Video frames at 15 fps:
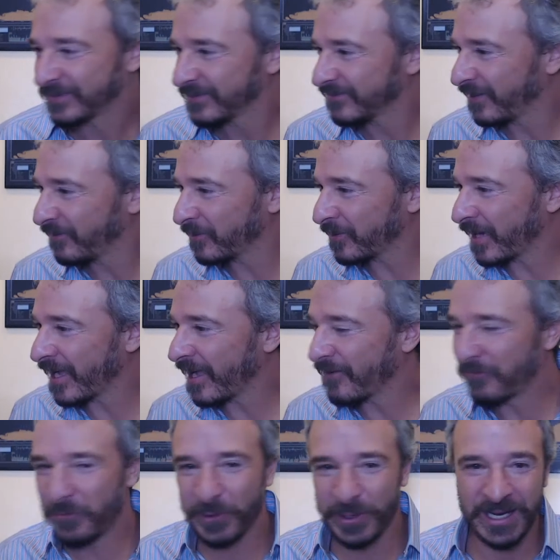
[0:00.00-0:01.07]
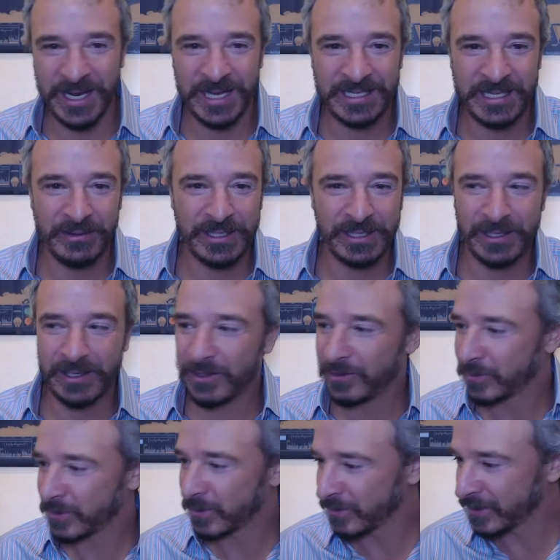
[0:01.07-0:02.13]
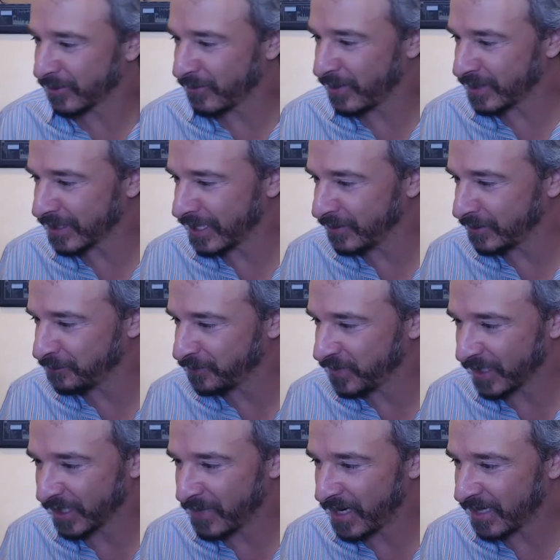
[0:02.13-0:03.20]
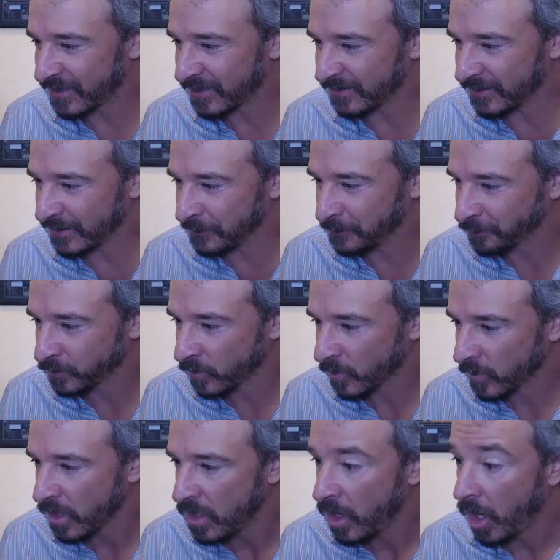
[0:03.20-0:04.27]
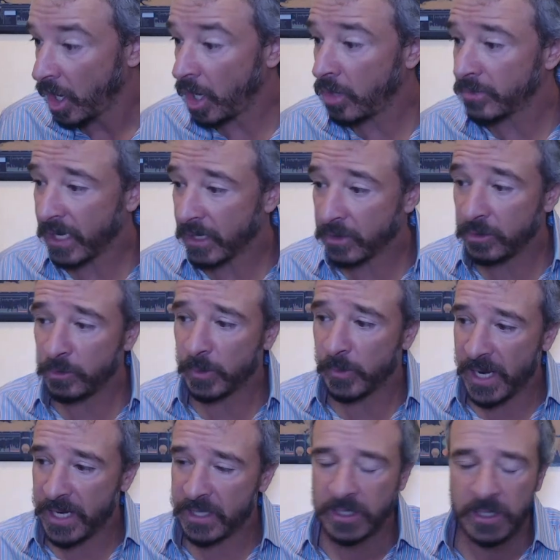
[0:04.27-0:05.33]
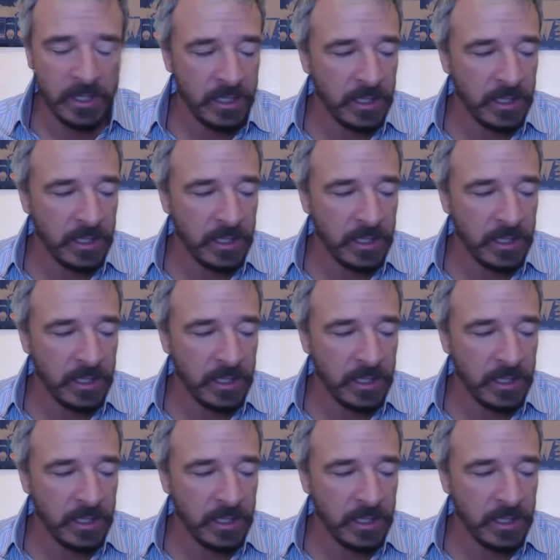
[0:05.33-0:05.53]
Well, what do I got for you guys? I was gonna go, was there a list of question came in? Ticketmaster. Oh yeah, good one, Mike.